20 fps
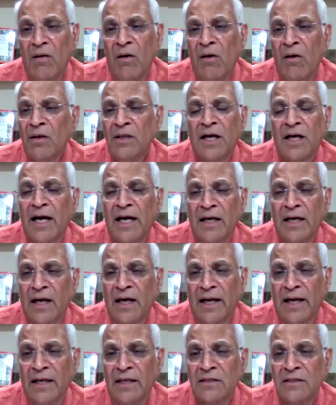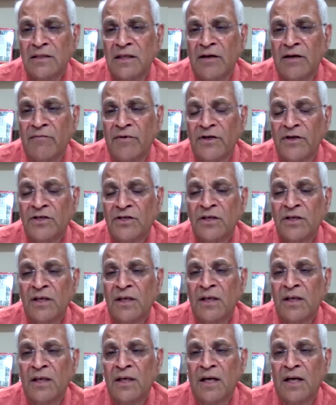all the guidelines in which
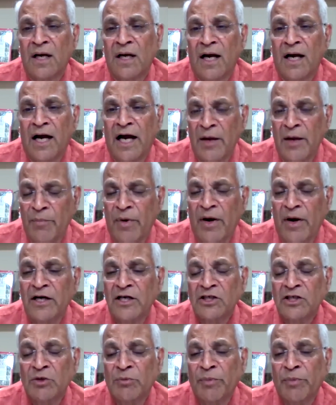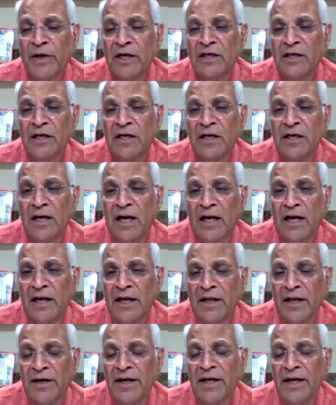uh, I participated
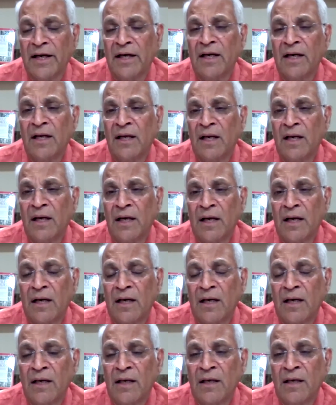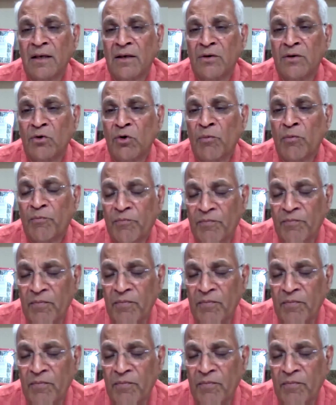and I read uh, do